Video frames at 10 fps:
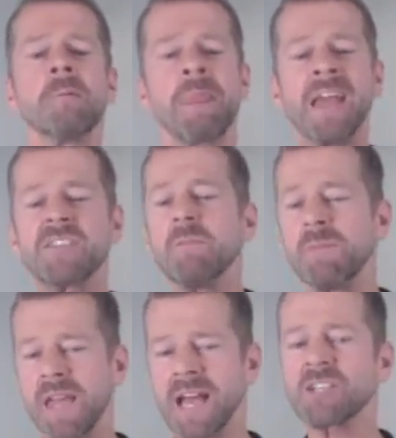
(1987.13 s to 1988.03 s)

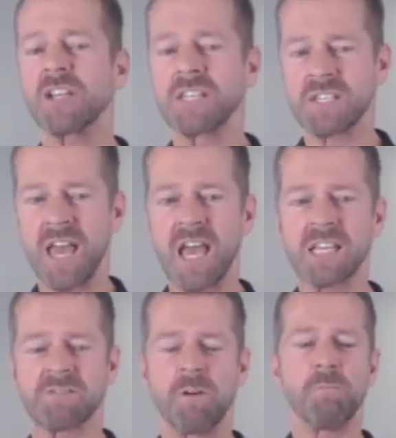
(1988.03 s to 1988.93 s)
HMB actually
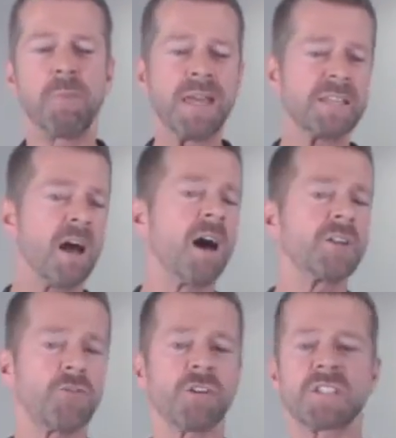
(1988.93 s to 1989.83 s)
stands for
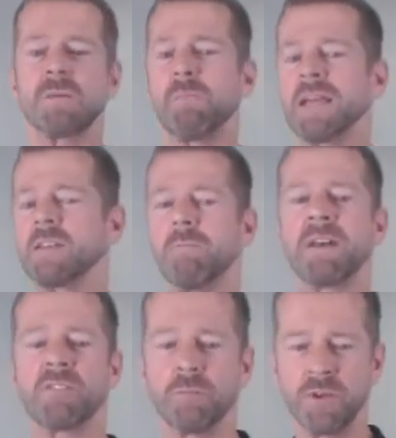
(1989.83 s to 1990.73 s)
beta-hydroxy
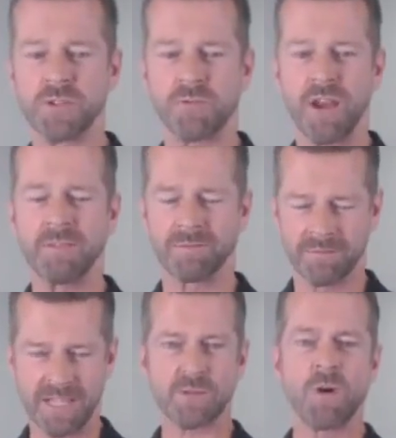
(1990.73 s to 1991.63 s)
beta-methylbutyrate.
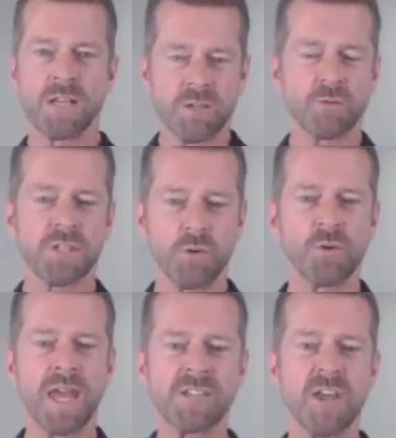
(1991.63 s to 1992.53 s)
That's why it's always
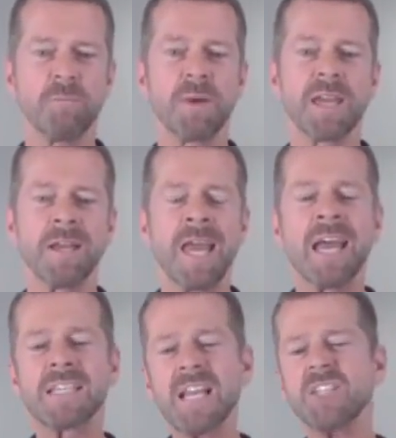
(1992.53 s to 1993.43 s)
called HMB.
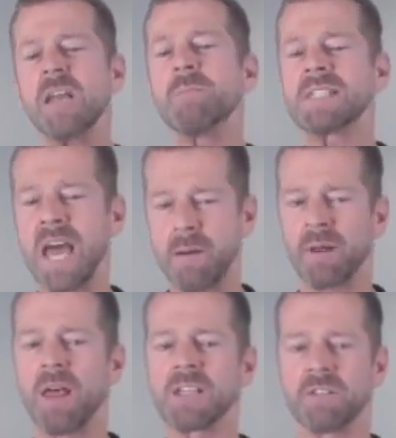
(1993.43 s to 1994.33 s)
It's actually a
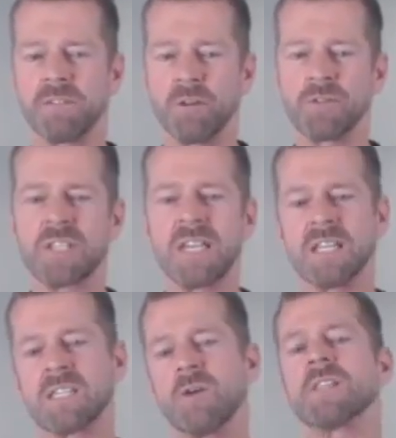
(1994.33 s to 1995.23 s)
metabolite of
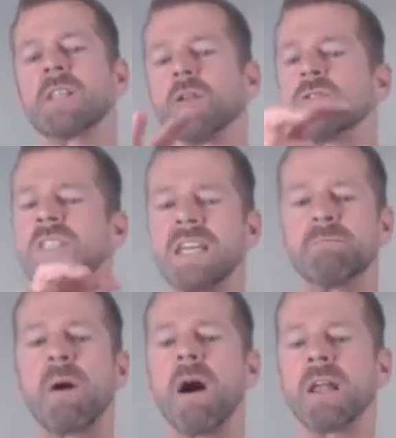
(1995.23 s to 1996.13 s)
leucine, so it's
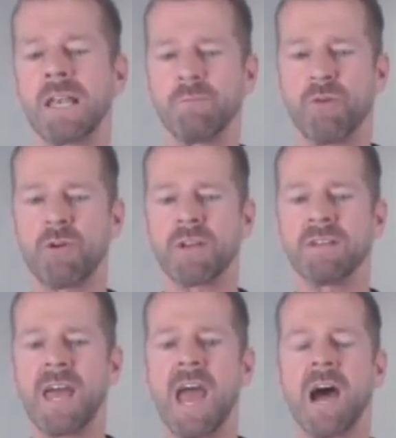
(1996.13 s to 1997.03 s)
leucine partly broken
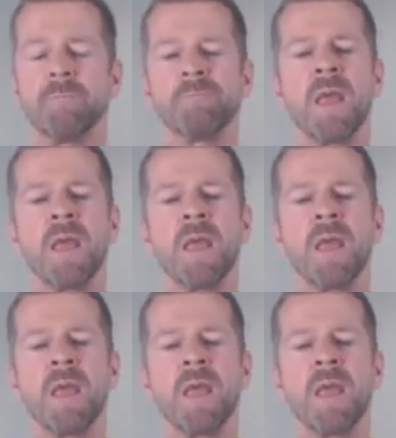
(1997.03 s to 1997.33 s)
down.